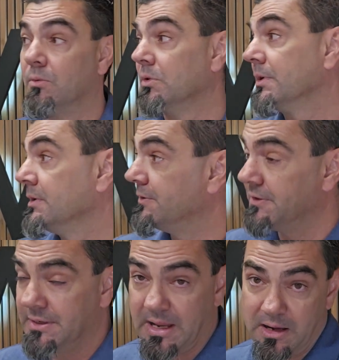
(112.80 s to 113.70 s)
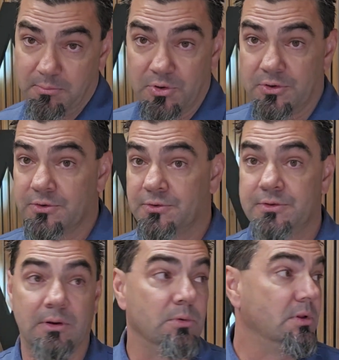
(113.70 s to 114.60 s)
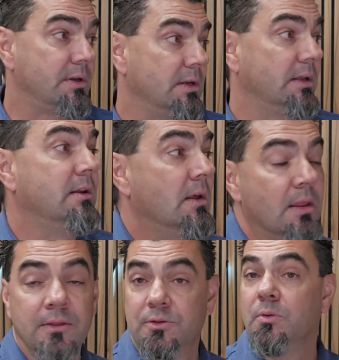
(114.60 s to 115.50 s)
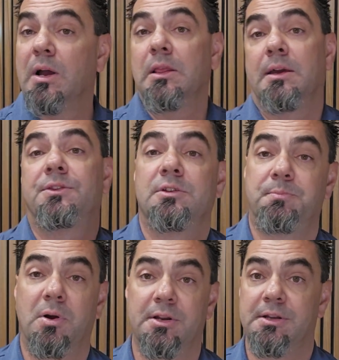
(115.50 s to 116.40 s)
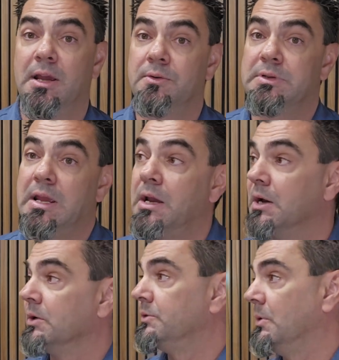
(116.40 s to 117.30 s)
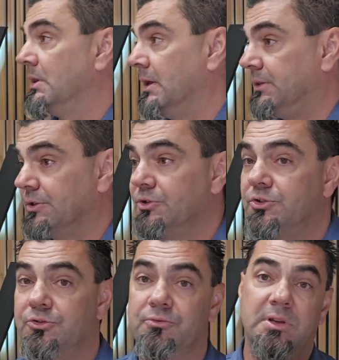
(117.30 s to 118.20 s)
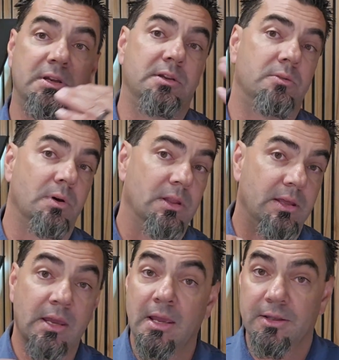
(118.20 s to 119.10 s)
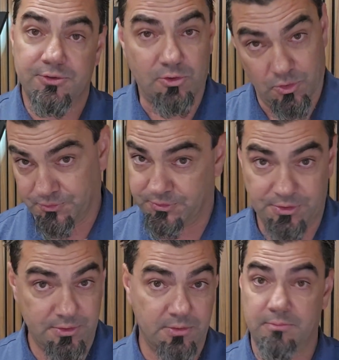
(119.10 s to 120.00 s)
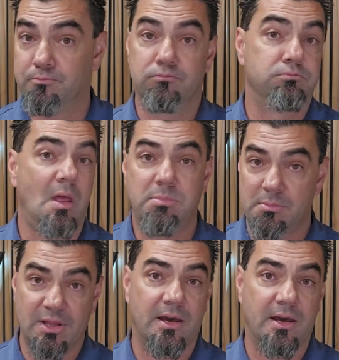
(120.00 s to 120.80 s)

They were looking at the neighbors. They were looking at, do I like this part of downtown? Do I like this street? Do I like, it's close to the blah, blah,